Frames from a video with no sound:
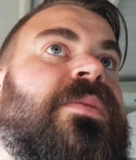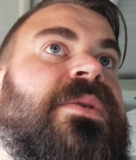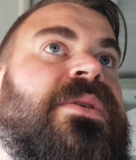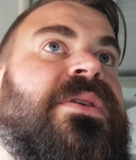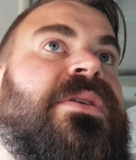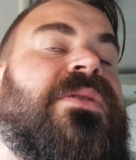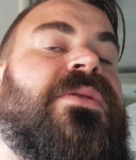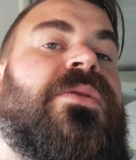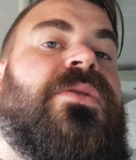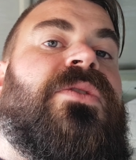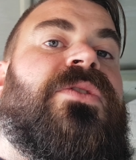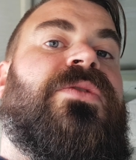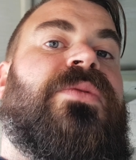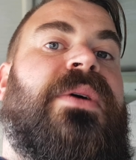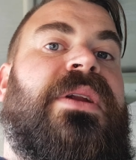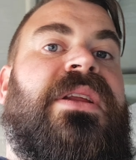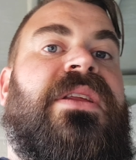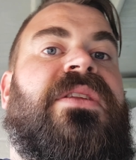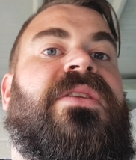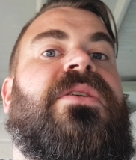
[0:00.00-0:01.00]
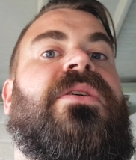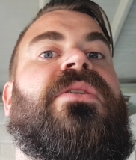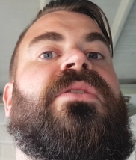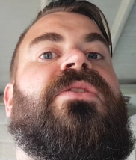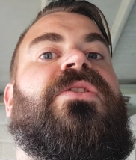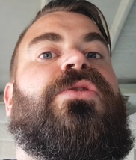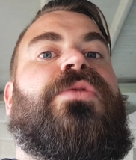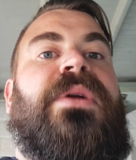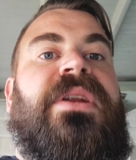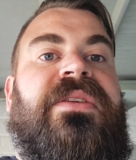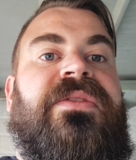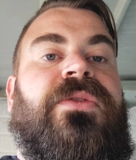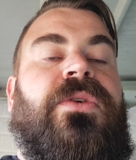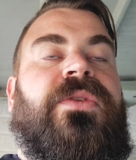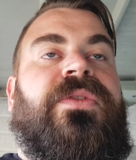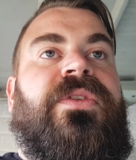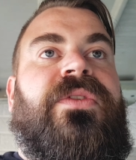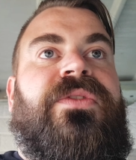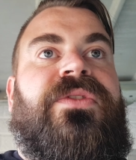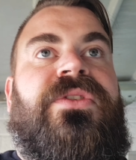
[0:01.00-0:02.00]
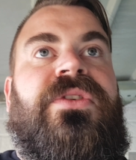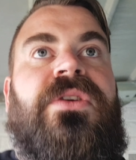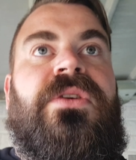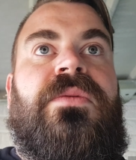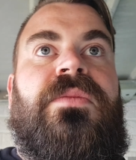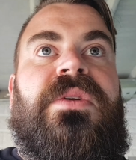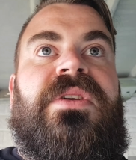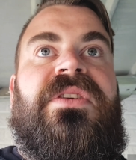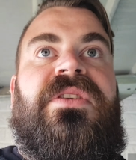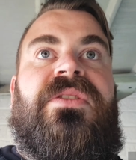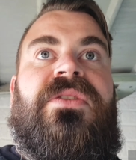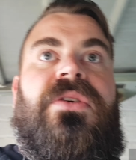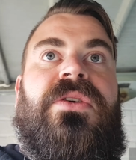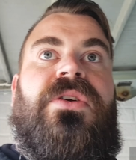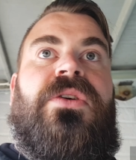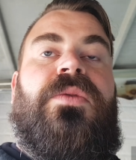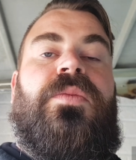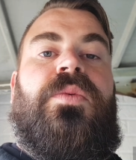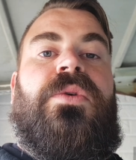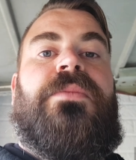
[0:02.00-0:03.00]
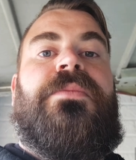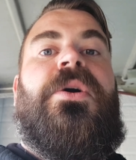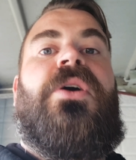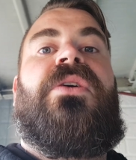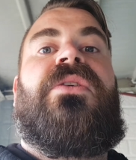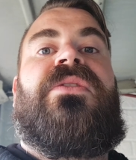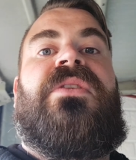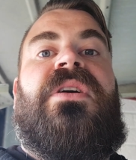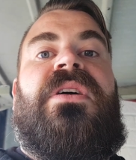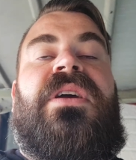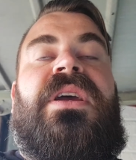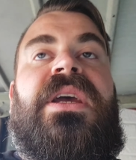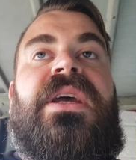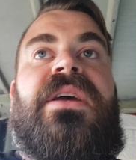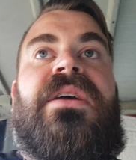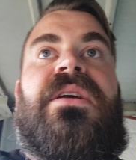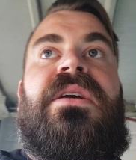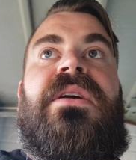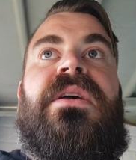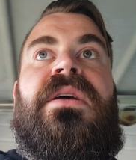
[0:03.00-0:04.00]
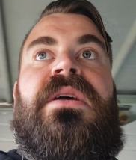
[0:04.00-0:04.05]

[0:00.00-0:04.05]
which is on the 23rd and 24th of June, which is at Goodwood Motor Circuit.